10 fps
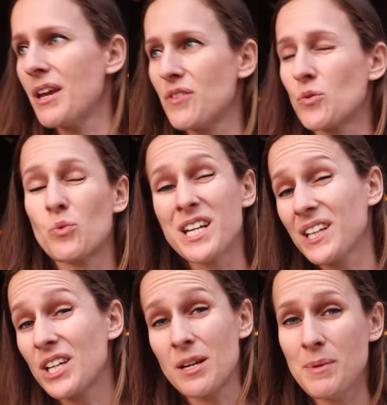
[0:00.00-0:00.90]
But if you're
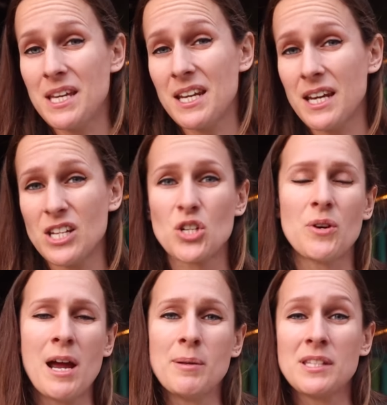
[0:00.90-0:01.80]
really gonna be getting into
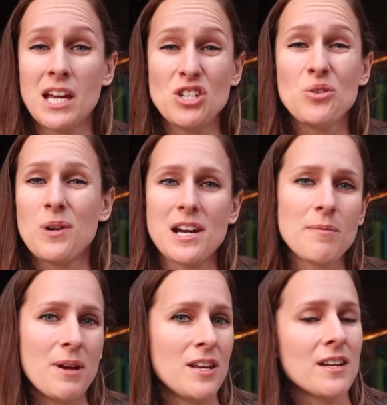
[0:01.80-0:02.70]
rabbits, I do
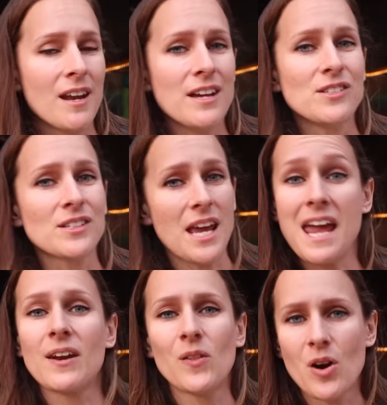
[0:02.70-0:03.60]
recommend a nice
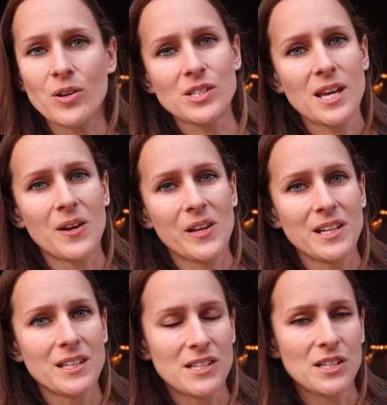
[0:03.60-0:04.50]
analog scale
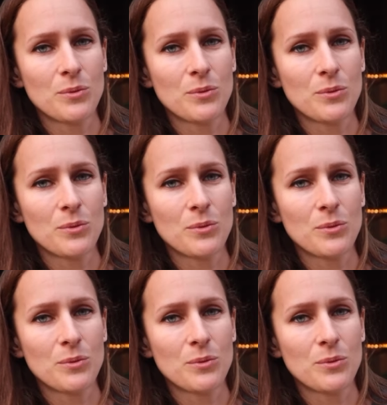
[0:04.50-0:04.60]
like this.